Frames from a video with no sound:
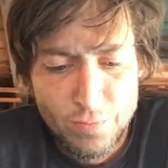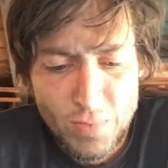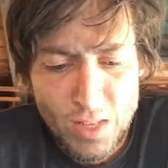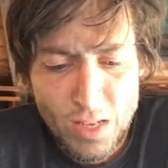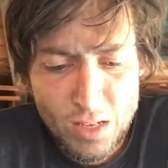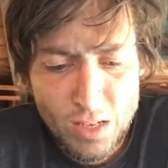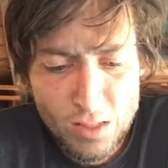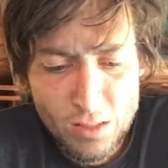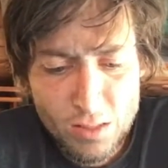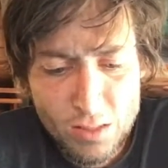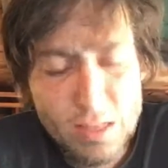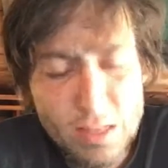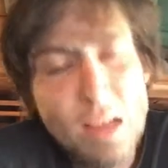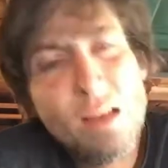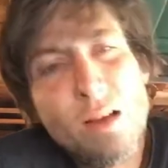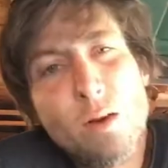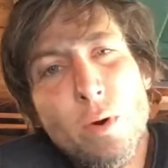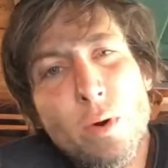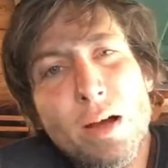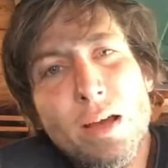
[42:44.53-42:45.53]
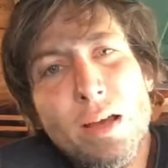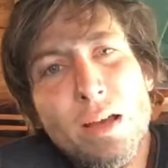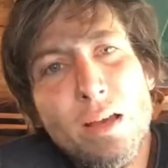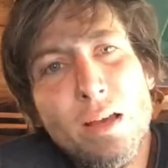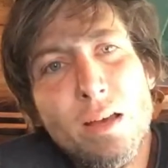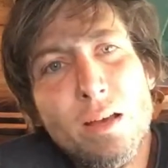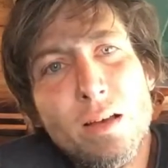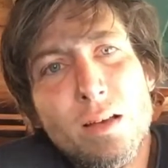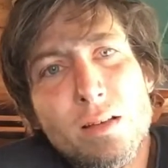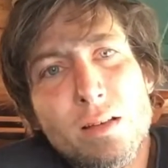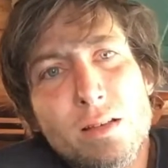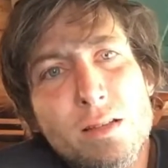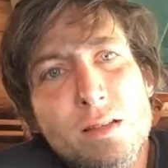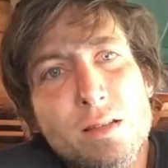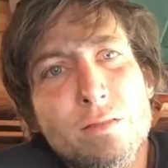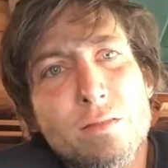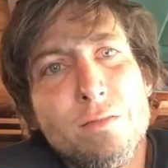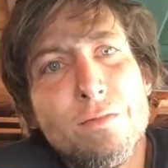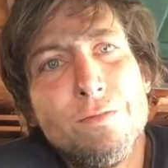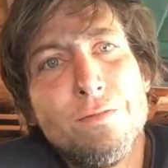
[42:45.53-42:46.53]
I guess the takeaway is
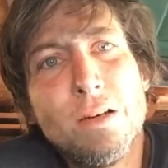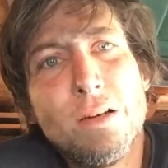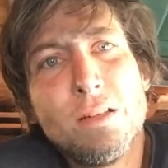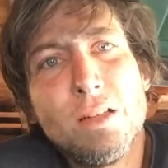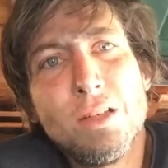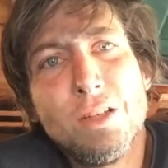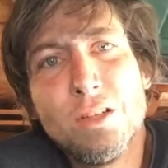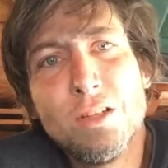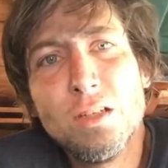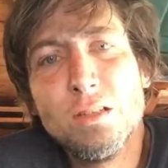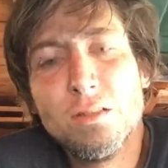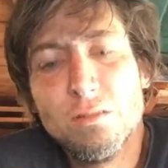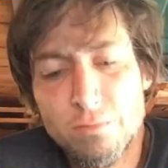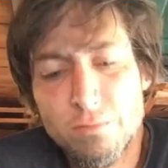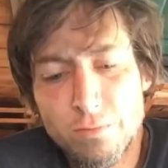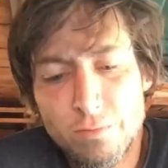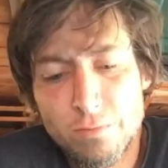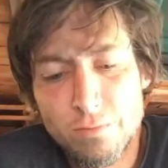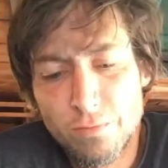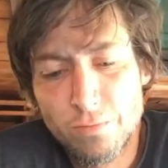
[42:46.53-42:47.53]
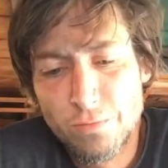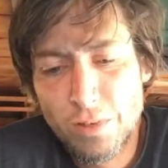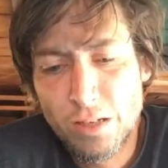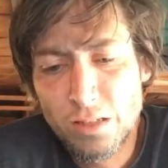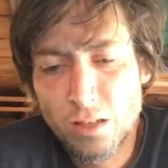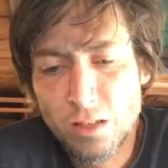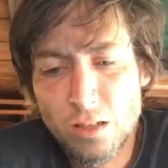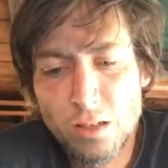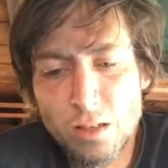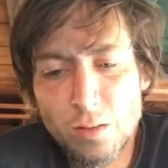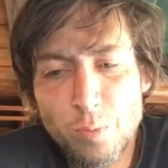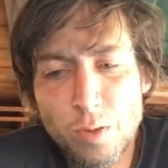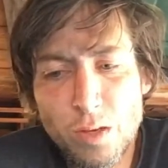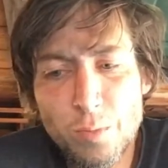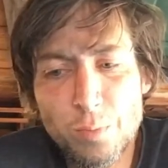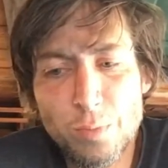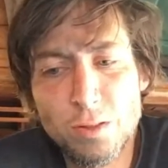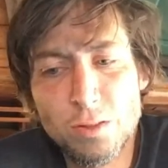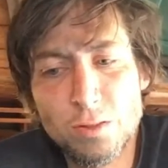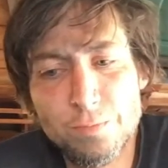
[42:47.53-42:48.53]
find the good. Find the good in
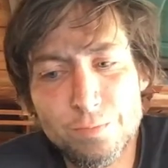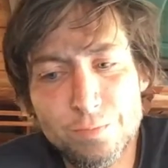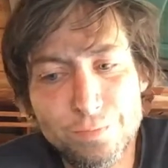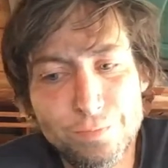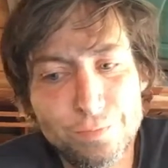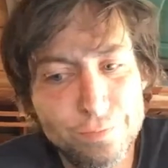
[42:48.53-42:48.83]
people.